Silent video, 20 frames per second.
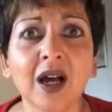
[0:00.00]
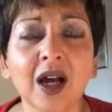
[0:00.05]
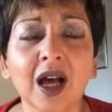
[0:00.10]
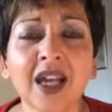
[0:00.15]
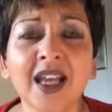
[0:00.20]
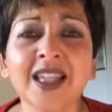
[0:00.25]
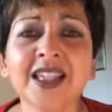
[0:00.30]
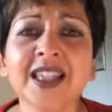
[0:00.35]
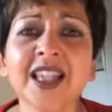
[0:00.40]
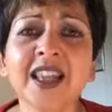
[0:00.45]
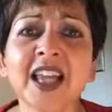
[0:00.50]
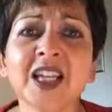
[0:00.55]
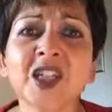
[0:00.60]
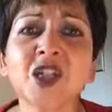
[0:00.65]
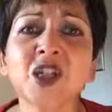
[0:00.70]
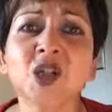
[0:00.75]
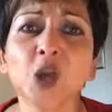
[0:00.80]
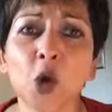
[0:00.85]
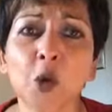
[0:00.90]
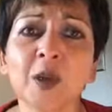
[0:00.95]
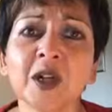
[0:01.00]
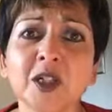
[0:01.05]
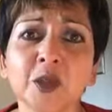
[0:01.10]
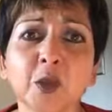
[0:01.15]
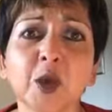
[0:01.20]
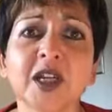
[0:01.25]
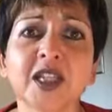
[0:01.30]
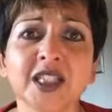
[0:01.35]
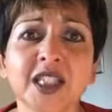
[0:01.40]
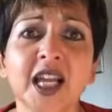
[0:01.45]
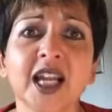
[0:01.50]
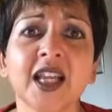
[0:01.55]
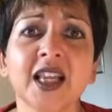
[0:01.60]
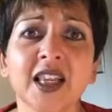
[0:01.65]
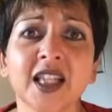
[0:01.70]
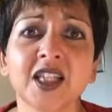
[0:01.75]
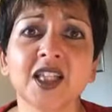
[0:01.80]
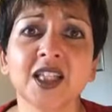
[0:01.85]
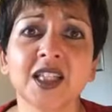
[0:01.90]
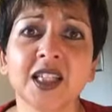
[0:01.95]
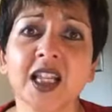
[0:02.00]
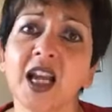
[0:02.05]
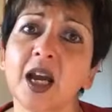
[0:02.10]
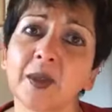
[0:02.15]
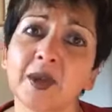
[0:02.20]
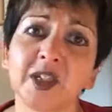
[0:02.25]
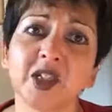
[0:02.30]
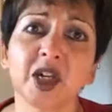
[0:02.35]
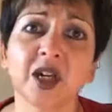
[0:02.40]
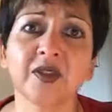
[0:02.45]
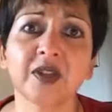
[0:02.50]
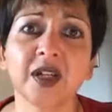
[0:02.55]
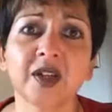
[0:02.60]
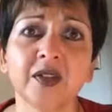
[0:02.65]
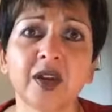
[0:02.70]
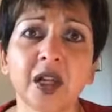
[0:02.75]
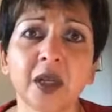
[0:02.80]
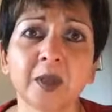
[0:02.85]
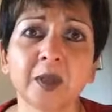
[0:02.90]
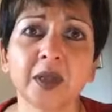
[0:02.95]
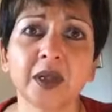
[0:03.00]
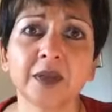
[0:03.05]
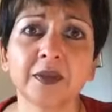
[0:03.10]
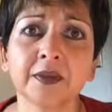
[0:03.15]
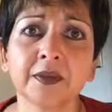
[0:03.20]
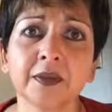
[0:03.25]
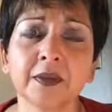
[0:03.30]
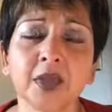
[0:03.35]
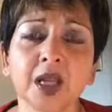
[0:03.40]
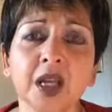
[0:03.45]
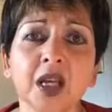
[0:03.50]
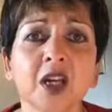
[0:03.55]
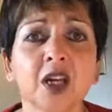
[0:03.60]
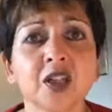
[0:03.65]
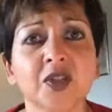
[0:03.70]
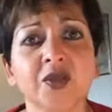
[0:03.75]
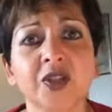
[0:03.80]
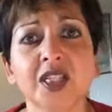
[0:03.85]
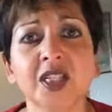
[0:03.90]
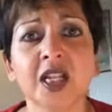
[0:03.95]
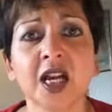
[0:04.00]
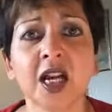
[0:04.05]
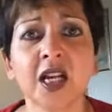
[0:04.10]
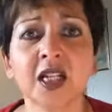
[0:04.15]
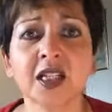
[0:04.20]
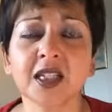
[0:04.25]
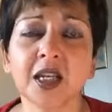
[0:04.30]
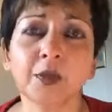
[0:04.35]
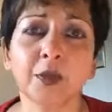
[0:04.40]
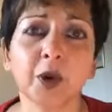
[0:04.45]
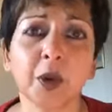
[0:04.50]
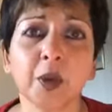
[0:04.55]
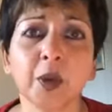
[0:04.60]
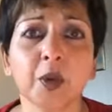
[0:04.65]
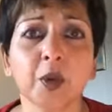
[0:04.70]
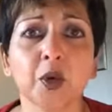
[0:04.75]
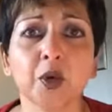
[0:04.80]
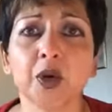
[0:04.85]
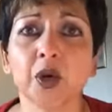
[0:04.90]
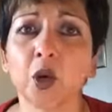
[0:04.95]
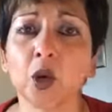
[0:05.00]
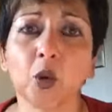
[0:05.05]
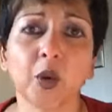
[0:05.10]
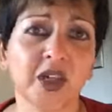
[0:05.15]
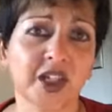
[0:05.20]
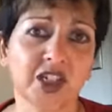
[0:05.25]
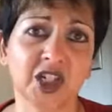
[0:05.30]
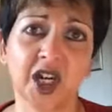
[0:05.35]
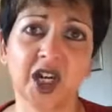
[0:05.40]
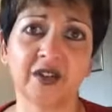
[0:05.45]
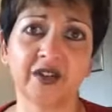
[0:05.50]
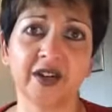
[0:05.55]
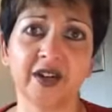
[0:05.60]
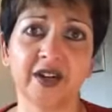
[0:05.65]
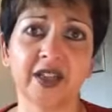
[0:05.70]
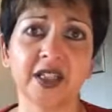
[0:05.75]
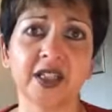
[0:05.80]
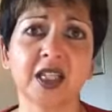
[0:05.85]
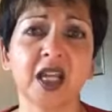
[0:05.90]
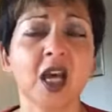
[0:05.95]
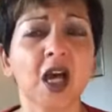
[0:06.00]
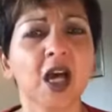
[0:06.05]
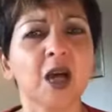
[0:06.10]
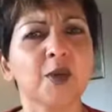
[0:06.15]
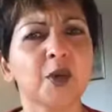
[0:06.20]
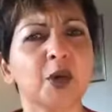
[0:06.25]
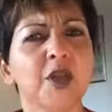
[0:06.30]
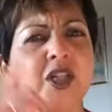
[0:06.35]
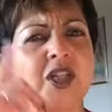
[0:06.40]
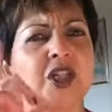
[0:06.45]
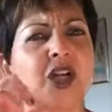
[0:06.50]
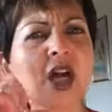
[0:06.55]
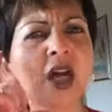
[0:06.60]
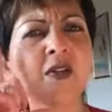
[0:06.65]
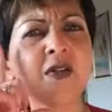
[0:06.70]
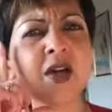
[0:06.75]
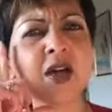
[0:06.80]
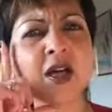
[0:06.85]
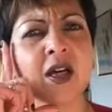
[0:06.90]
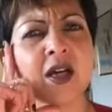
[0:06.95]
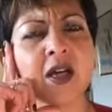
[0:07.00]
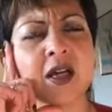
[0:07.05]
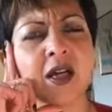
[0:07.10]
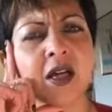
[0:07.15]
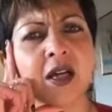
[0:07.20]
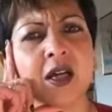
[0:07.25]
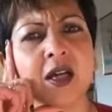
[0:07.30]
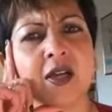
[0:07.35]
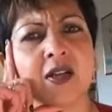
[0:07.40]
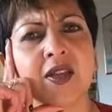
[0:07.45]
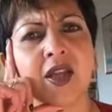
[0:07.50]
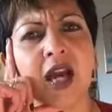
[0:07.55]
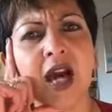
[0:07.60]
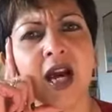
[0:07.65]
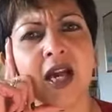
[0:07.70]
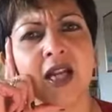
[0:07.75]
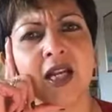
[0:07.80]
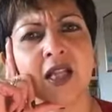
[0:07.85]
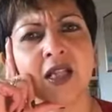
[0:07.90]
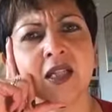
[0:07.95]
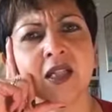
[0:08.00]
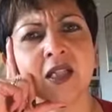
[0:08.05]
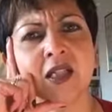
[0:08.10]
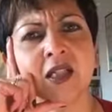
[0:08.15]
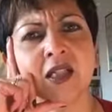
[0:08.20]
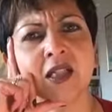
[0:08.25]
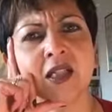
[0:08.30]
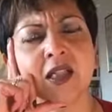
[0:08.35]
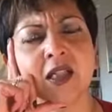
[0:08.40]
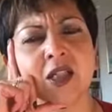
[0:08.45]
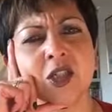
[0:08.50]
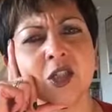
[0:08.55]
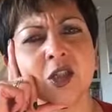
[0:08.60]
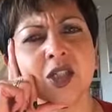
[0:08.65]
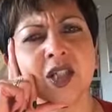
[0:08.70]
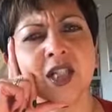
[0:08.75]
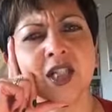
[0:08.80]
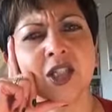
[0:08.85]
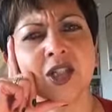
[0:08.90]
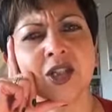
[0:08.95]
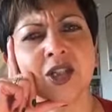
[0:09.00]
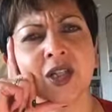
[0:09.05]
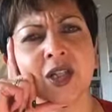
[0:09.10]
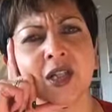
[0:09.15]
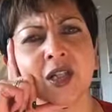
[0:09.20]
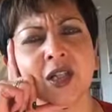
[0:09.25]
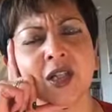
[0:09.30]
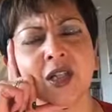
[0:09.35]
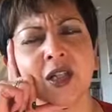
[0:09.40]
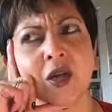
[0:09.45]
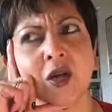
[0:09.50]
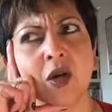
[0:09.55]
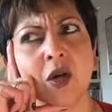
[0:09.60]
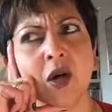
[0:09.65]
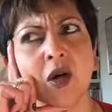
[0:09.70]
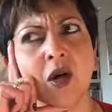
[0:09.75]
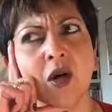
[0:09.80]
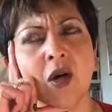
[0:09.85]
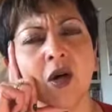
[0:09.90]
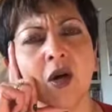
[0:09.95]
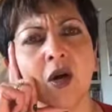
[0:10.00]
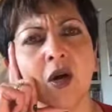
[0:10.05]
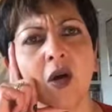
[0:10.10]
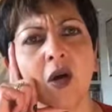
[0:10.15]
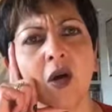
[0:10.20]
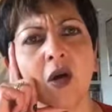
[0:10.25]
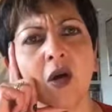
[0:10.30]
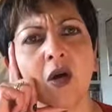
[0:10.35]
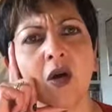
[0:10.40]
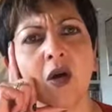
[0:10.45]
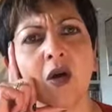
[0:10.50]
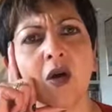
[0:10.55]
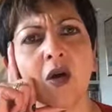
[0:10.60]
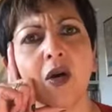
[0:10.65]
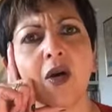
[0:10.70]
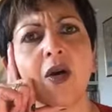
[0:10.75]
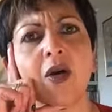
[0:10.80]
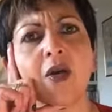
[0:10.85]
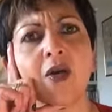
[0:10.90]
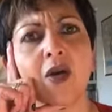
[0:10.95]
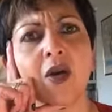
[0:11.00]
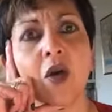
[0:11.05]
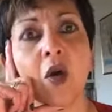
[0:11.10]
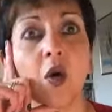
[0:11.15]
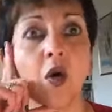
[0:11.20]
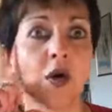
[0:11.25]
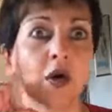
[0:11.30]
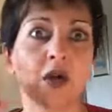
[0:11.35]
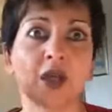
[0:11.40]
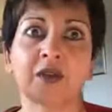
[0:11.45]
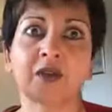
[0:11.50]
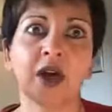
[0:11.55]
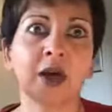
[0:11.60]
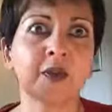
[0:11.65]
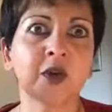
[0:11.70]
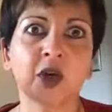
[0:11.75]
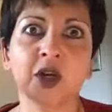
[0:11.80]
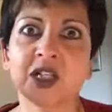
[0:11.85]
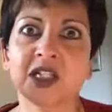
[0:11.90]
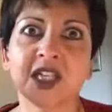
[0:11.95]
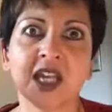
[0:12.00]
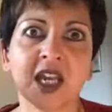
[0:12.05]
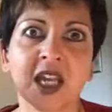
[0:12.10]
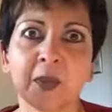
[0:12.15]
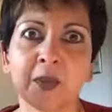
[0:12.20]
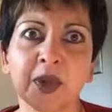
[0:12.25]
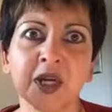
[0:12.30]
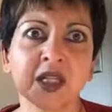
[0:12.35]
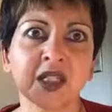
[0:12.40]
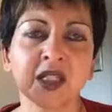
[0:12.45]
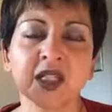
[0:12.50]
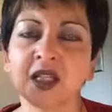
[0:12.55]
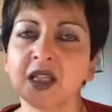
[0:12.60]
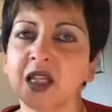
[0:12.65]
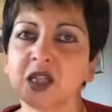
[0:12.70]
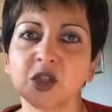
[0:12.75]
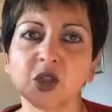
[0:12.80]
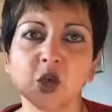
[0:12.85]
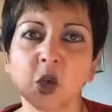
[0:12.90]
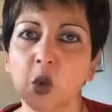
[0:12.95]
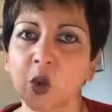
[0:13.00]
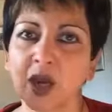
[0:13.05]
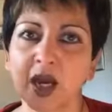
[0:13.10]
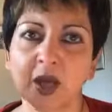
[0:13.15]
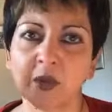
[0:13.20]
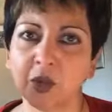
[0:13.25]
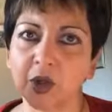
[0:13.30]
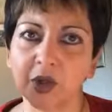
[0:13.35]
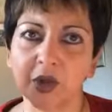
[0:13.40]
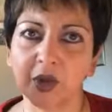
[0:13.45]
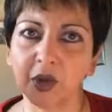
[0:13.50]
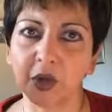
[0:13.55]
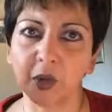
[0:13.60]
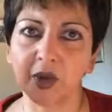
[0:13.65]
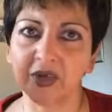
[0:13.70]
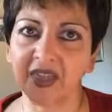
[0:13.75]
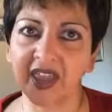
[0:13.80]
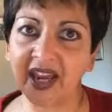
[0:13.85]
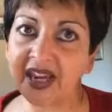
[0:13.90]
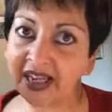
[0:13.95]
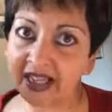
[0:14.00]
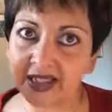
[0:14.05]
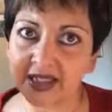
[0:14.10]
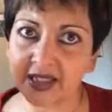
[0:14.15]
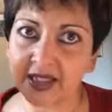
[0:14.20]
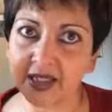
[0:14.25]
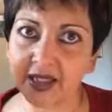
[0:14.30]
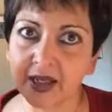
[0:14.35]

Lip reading: Isn't that so much more exciting than just saying I'm a Java developer? Because for starters, I probably wouldn't know what Java is. I'm going, Java? The island in Indonesia? Oh, no. If I'm not a techie person, there's no way I'm going to know what that is.